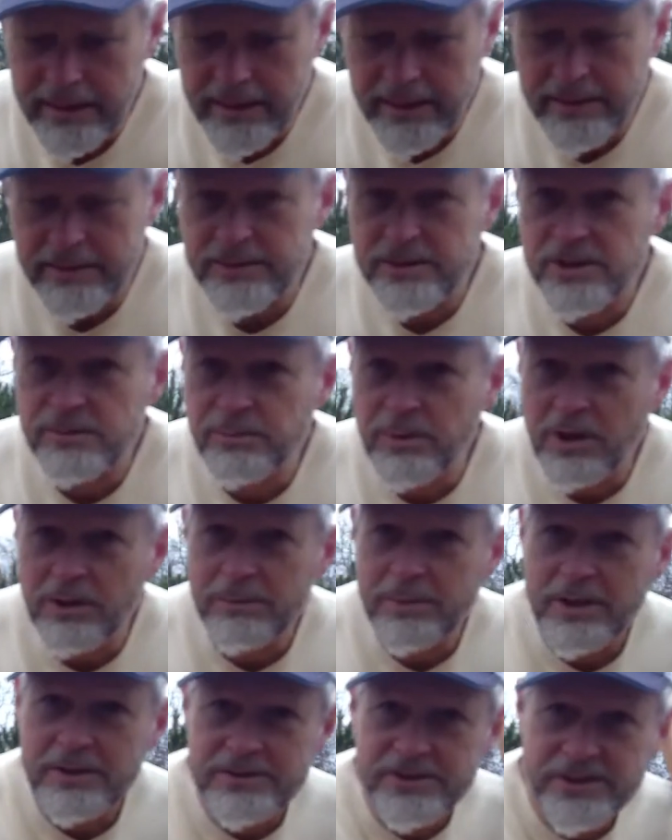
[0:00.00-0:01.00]
in
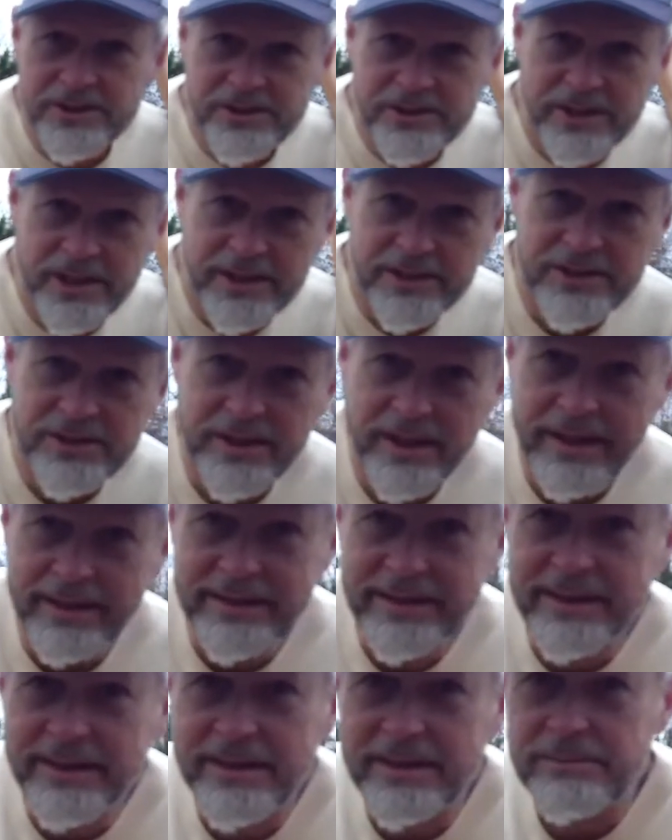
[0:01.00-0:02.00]

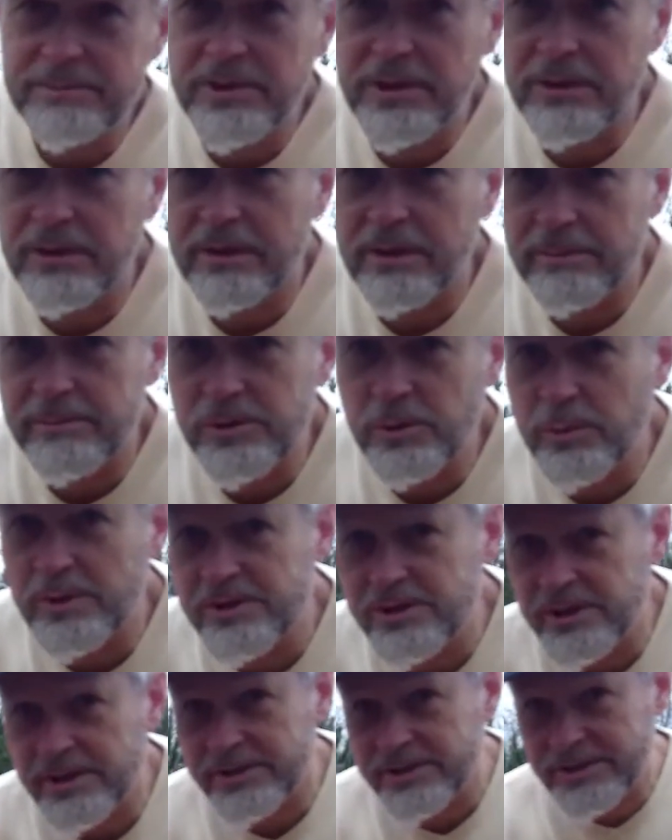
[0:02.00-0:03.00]
smallballsuccess.com terms,
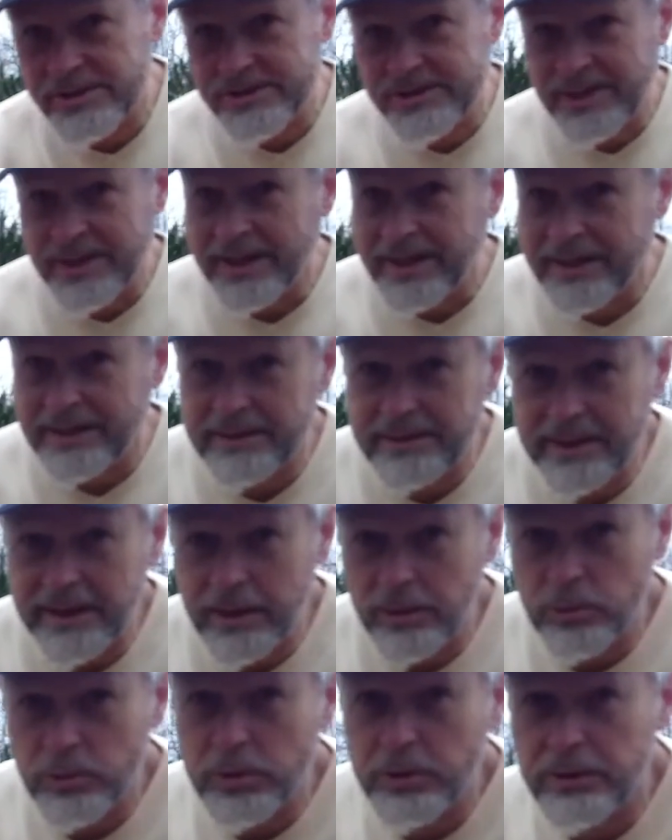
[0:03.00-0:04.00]
which is to say
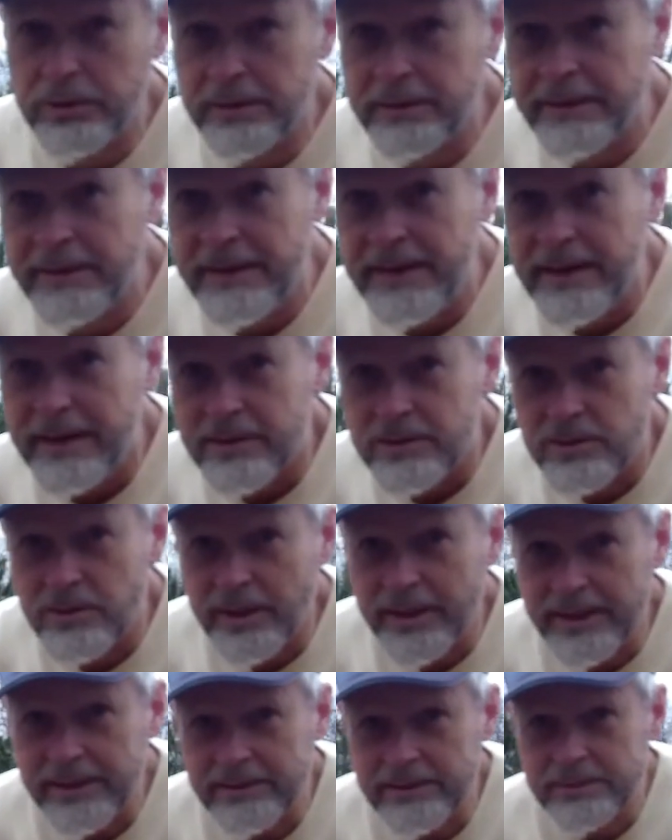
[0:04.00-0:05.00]
that we're
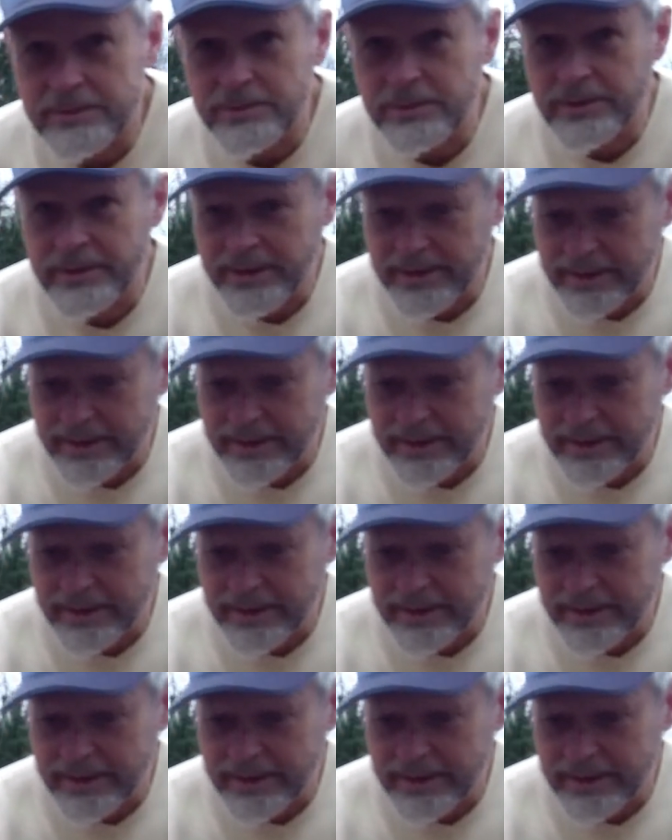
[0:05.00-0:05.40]
trying to look